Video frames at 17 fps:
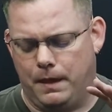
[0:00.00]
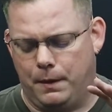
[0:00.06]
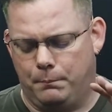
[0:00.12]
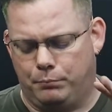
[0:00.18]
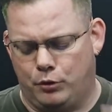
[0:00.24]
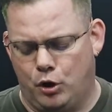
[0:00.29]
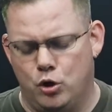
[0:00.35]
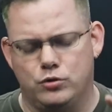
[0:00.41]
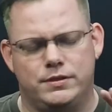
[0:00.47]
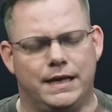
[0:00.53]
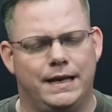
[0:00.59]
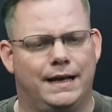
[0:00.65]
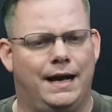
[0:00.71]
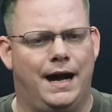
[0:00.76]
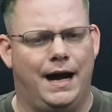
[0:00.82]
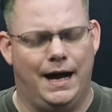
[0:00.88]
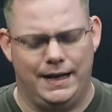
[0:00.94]
Pros and
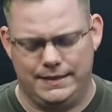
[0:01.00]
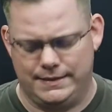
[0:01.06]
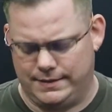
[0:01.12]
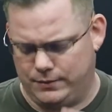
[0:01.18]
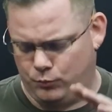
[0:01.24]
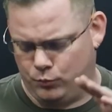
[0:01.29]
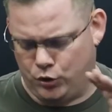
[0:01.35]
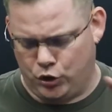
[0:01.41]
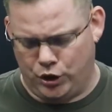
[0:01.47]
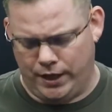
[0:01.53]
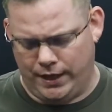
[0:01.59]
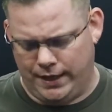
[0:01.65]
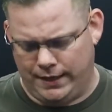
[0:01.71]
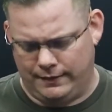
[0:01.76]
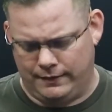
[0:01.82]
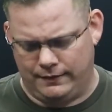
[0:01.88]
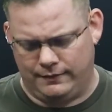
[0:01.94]
cons. We're going to
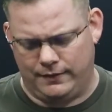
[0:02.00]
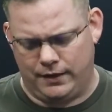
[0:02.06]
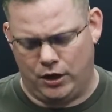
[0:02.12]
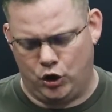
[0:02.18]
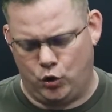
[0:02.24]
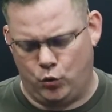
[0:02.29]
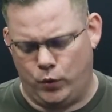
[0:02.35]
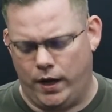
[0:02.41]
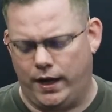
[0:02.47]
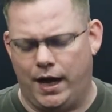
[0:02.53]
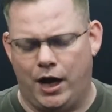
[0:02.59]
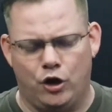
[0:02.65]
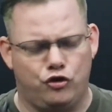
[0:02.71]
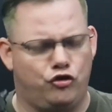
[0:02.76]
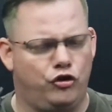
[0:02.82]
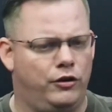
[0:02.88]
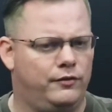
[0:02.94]
get this done quick.
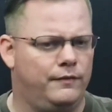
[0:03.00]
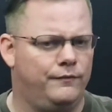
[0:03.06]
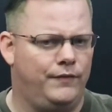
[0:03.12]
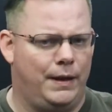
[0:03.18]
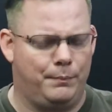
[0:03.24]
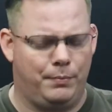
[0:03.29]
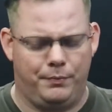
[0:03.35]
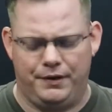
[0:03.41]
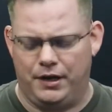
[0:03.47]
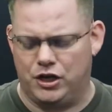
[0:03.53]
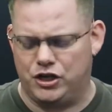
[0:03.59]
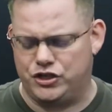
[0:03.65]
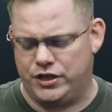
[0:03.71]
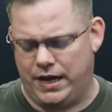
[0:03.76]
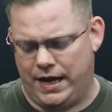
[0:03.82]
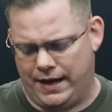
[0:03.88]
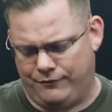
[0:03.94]
I'll show you some vapor
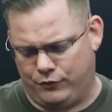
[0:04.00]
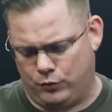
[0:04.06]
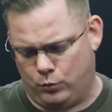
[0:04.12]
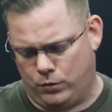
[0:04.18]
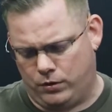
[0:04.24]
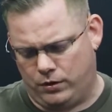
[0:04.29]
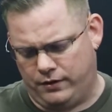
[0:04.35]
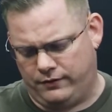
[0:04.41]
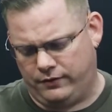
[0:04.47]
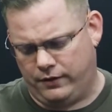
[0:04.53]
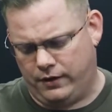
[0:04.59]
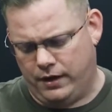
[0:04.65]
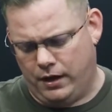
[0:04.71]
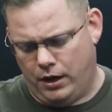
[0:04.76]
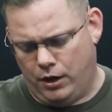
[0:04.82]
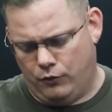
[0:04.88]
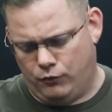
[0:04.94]
reduction afterwards.
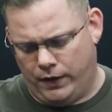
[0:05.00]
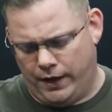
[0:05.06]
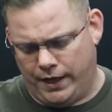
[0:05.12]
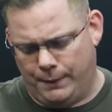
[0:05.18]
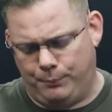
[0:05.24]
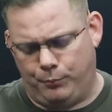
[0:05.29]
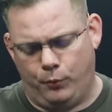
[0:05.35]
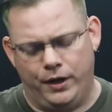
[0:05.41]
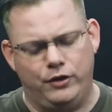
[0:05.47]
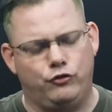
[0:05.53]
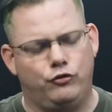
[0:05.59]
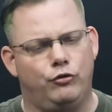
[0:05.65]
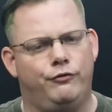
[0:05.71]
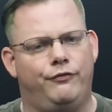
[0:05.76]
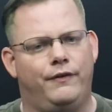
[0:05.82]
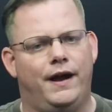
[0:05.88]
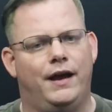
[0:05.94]
Running a
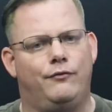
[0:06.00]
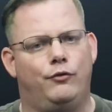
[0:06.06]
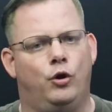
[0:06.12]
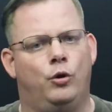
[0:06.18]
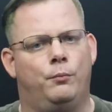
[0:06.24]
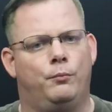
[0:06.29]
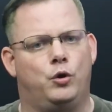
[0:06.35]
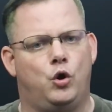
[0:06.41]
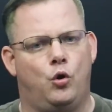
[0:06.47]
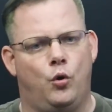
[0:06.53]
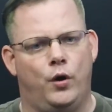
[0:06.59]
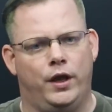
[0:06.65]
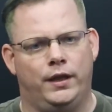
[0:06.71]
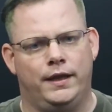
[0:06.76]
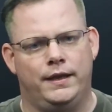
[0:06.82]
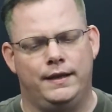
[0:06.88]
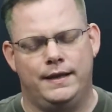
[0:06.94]
0.25 ohm
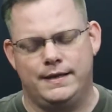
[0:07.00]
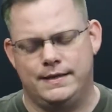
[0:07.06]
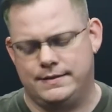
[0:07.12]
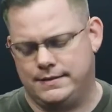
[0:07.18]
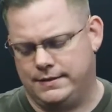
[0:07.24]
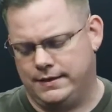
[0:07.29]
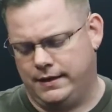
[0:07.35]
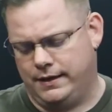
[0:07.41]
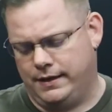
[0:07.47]
coil in this,